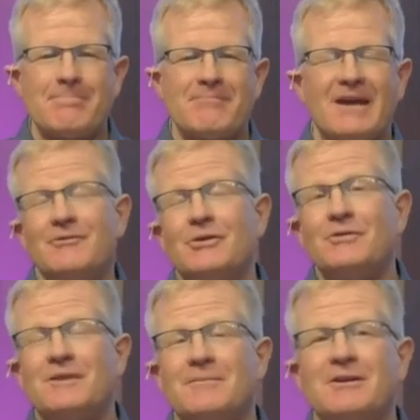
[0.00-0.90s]
I
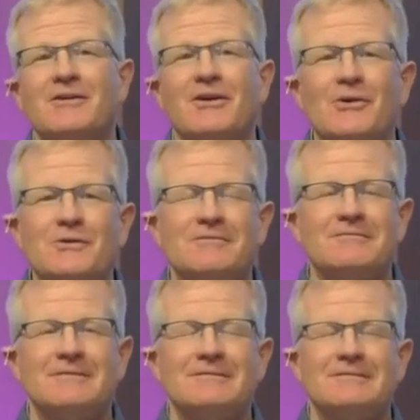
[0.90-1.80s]
wrote them a note
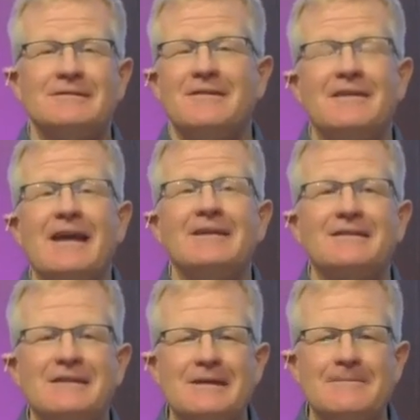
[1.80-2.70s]
and
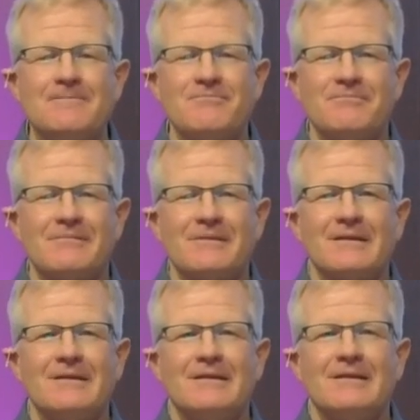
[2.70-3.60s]
thanked them.
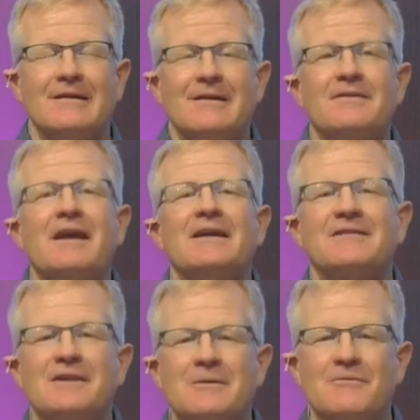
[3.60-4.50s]
Thanked
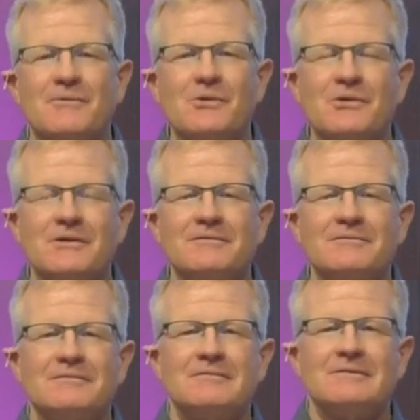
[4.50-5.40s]
them for
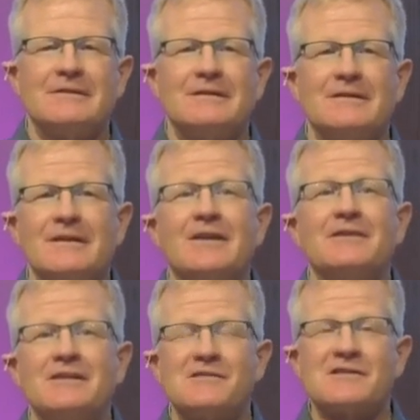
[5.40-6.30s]

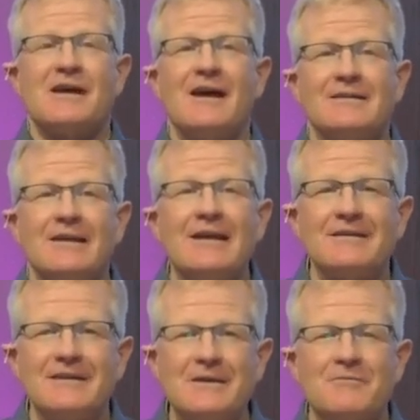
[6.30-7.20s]
loving Scott.
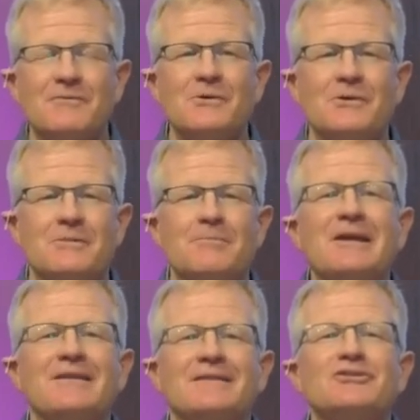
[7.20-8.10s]
Thanked them for
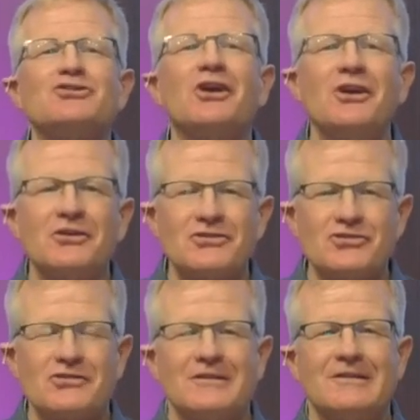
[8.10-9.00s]
being the
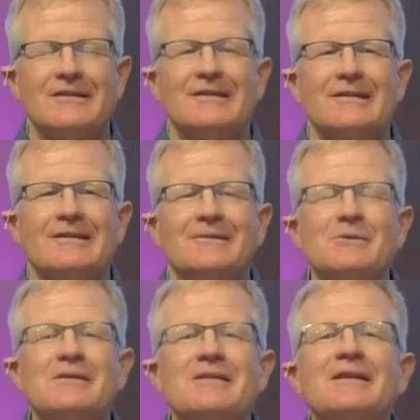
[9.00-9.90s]
church
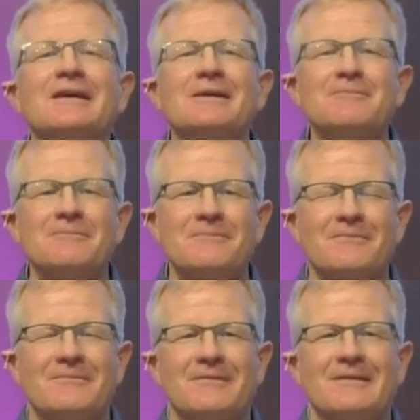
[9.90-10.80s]
with him.
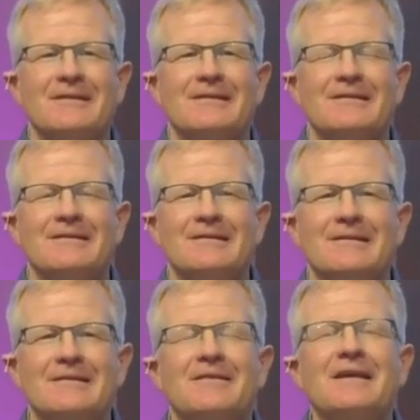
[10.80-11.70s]

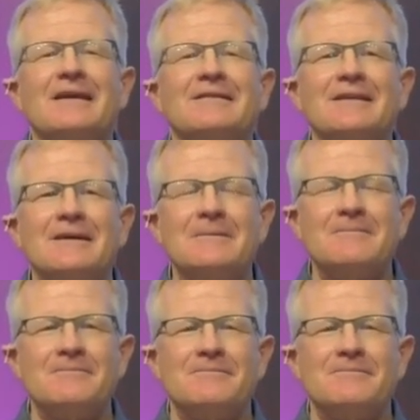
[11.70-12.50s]
And thanked them